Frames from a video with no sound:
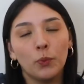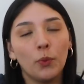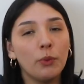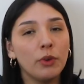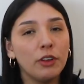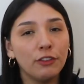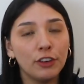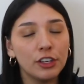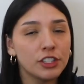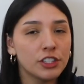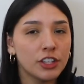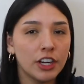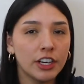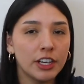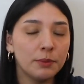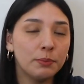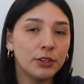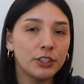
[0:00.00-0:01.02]
When we first
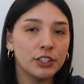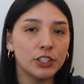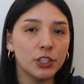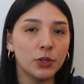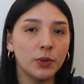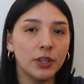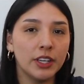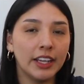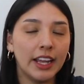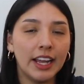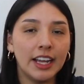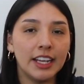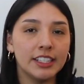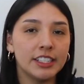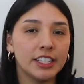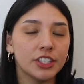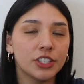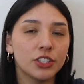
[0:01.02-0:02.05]
started pursuing a
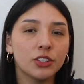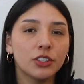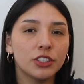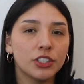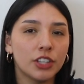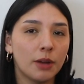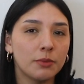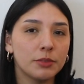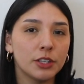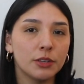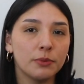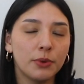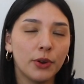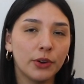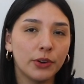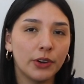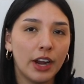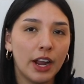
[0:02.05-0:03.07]
digital adoption
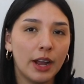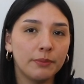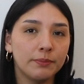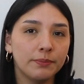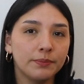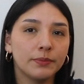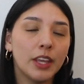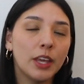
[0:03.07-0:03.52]
program,